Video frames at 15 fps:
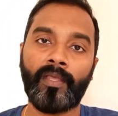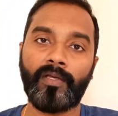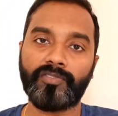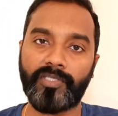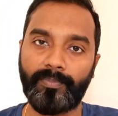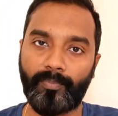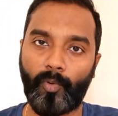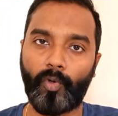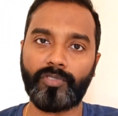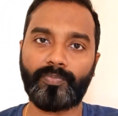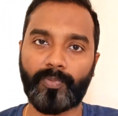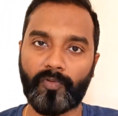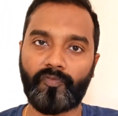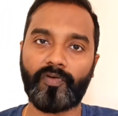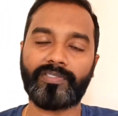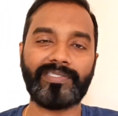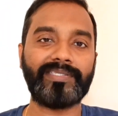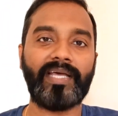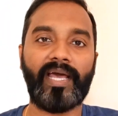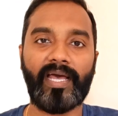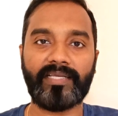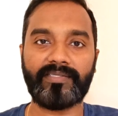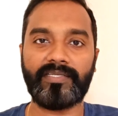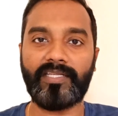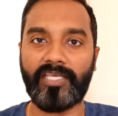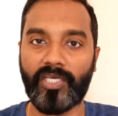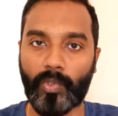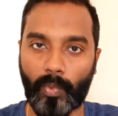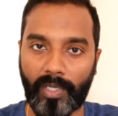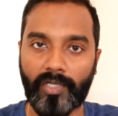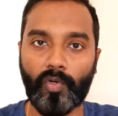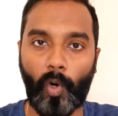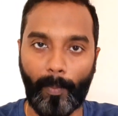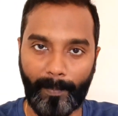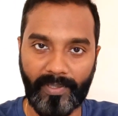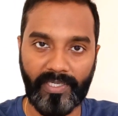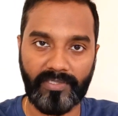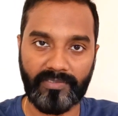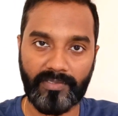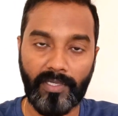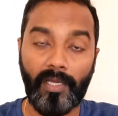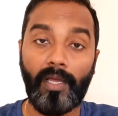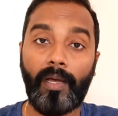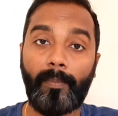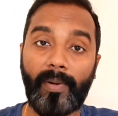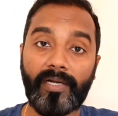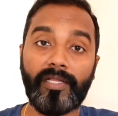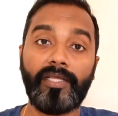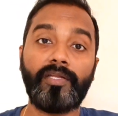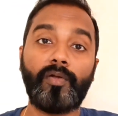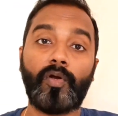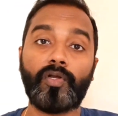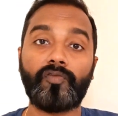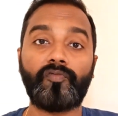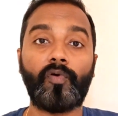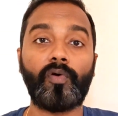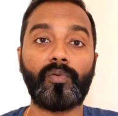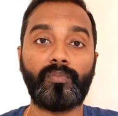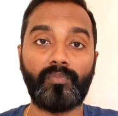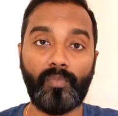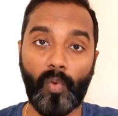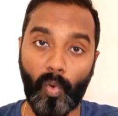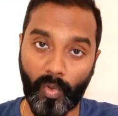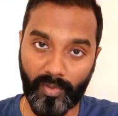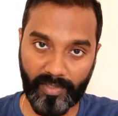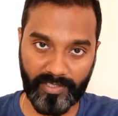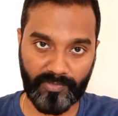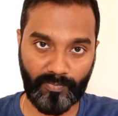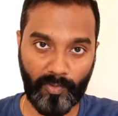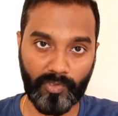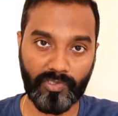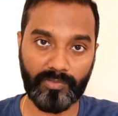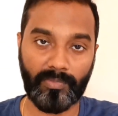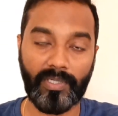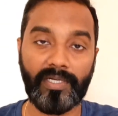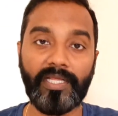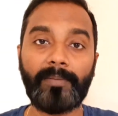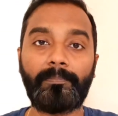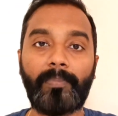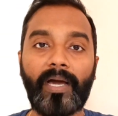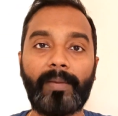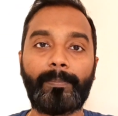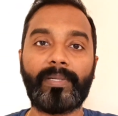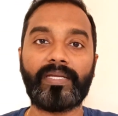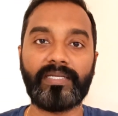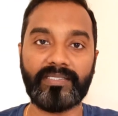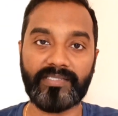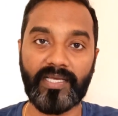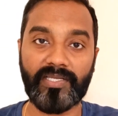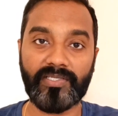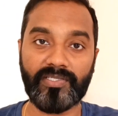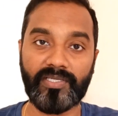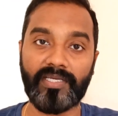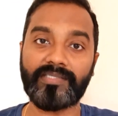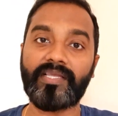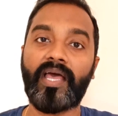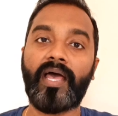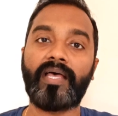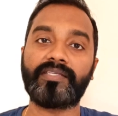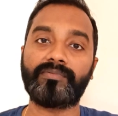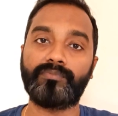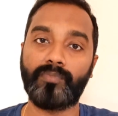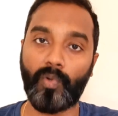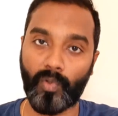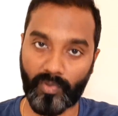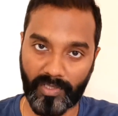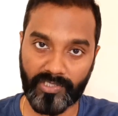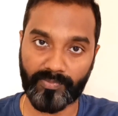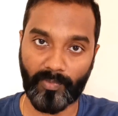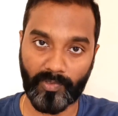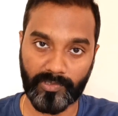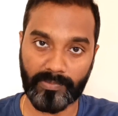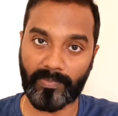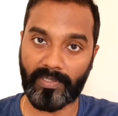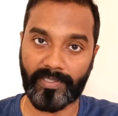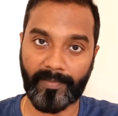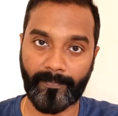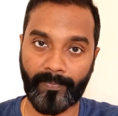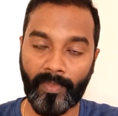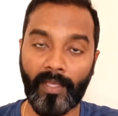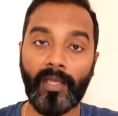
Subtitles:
See, both profession has an equal competence. But in order for more responsibility, piping design engineers has more responsibility.